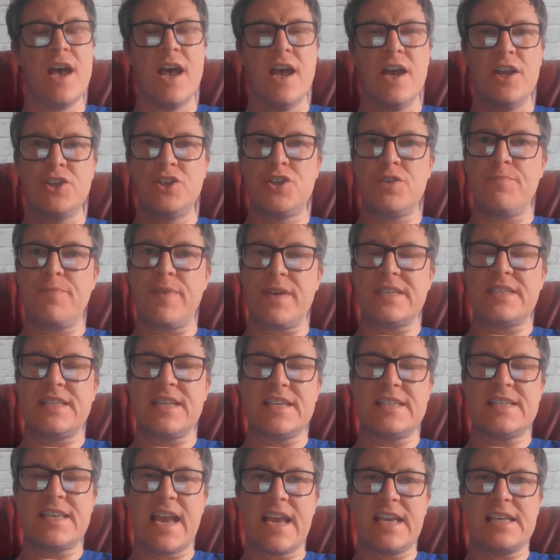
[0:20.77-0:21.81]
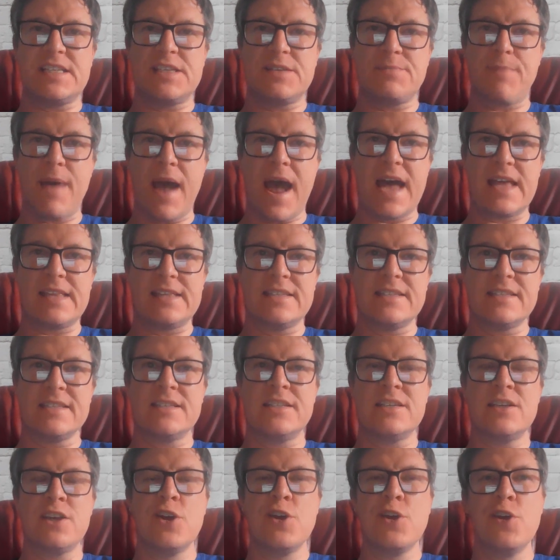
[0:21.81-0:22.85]
As your business
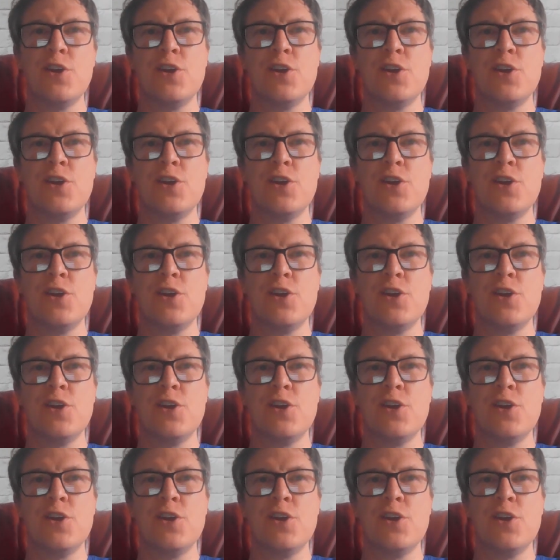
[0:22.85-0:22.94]
expands,